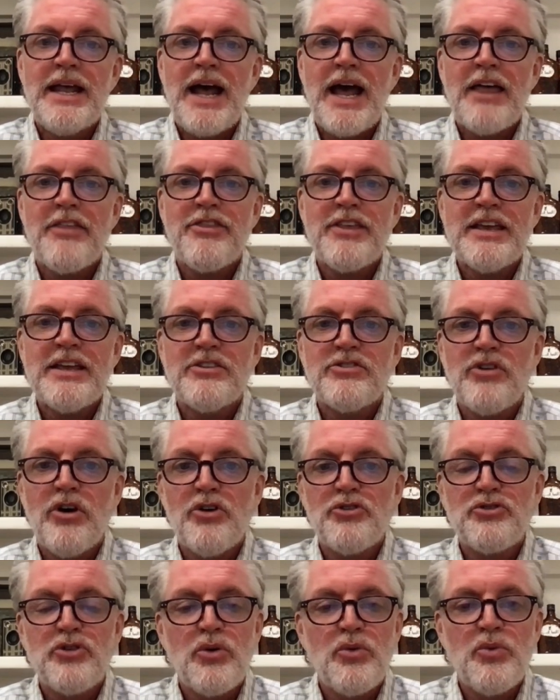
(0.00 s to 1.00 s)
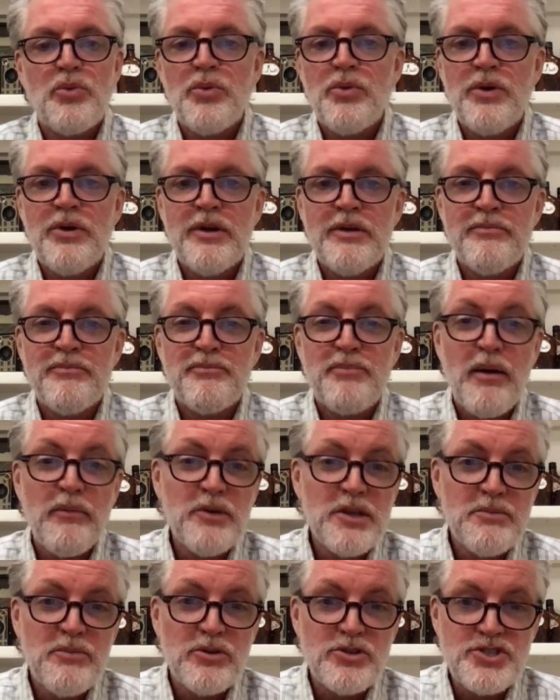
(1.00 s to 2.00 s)
I think it's also
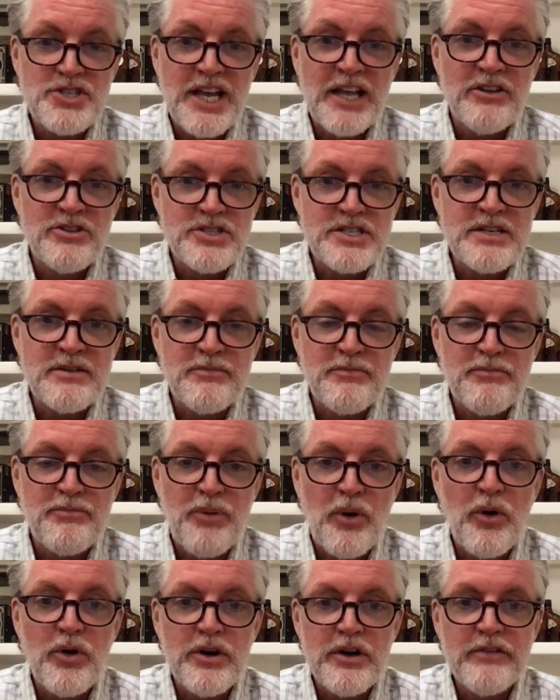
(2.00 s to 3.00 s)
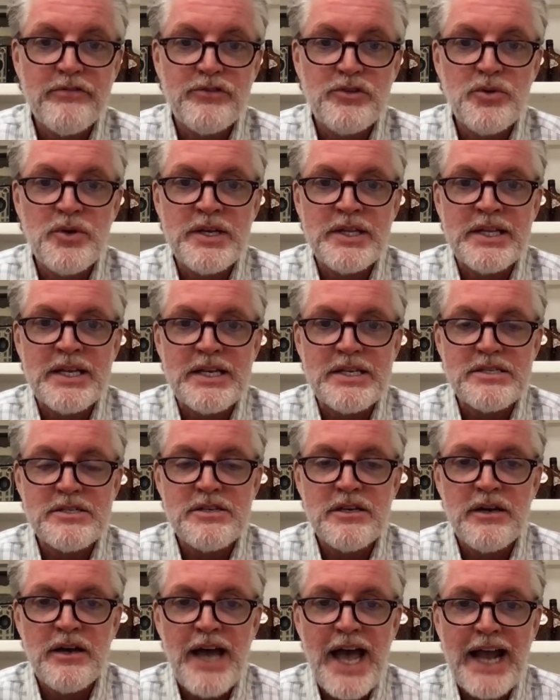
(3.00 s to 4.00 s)
probably the most challenging part of doing
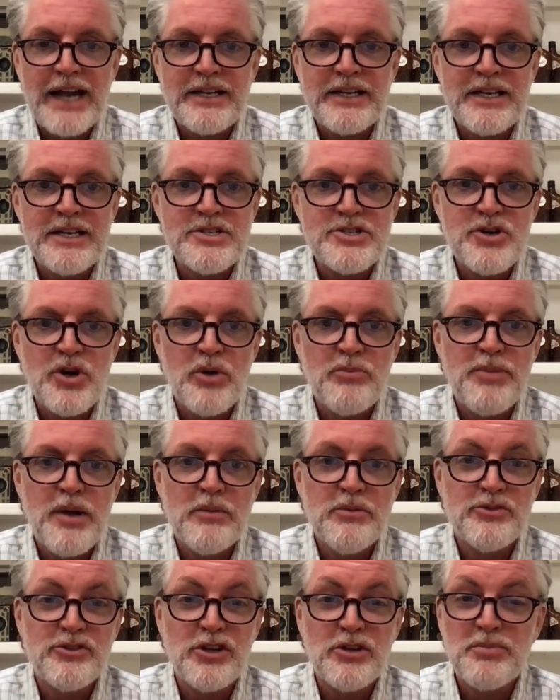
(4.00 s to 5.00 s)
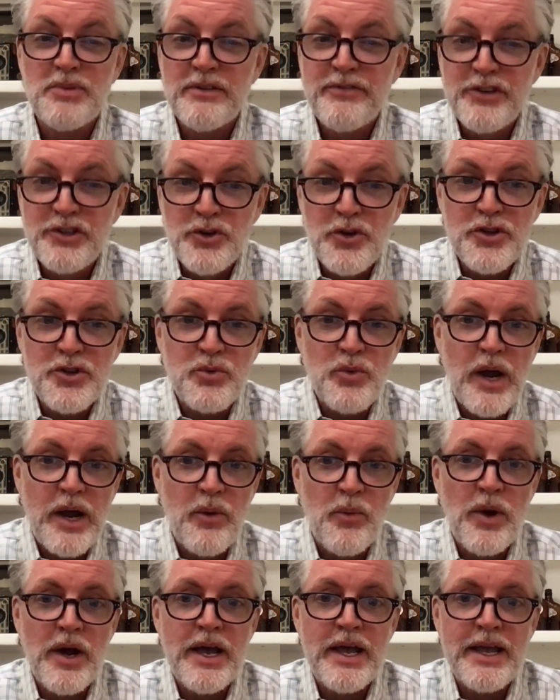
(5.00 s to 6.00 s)
this, acting as your own publicist. But if you do it the
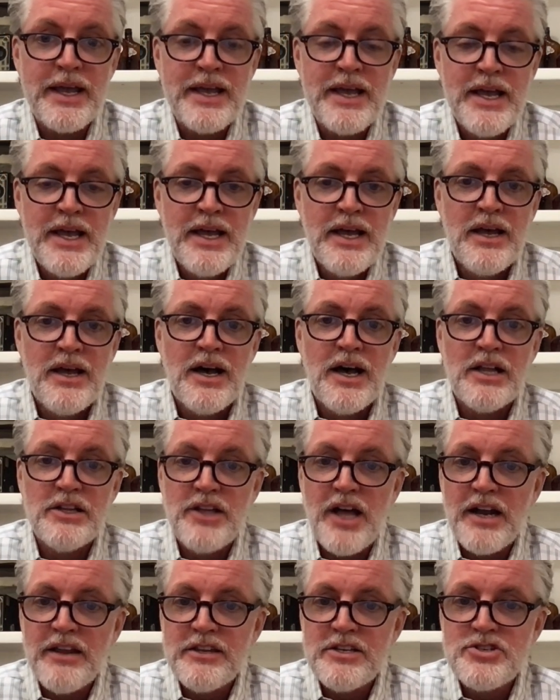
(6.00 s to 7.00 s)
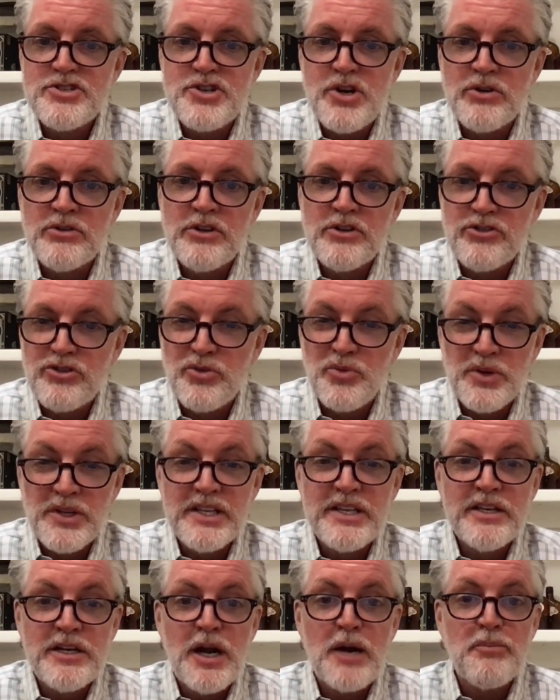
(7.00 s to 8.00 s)
right way, a lot of these journalists are
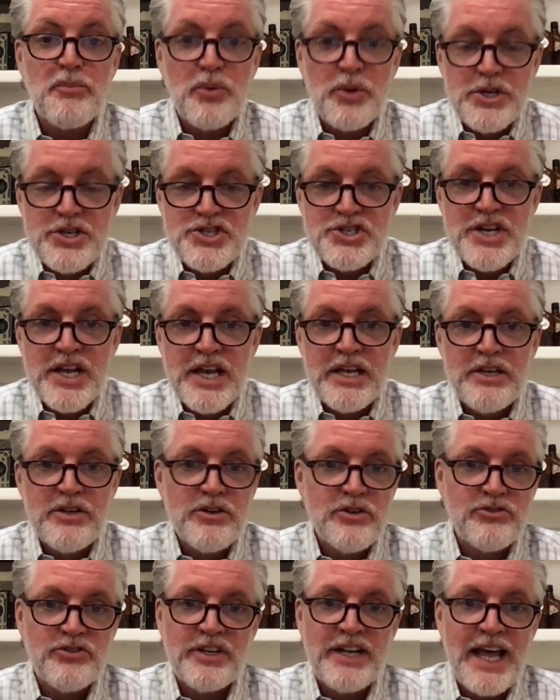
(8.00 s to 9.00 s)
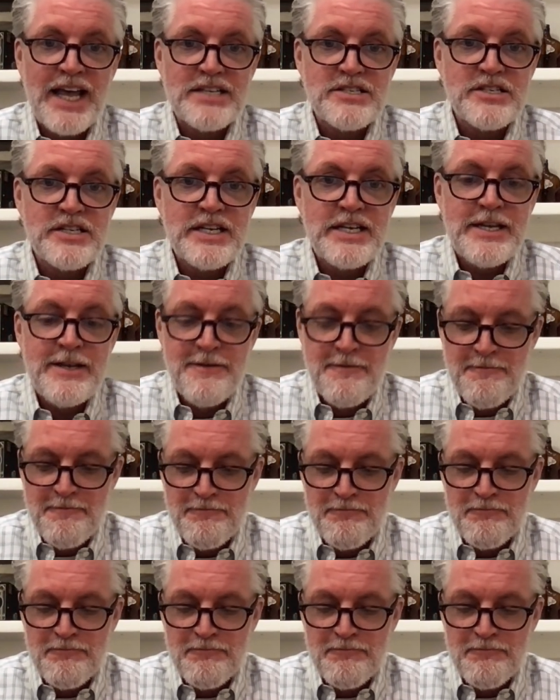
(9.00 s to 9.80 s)
really going to appreciate your tenacity.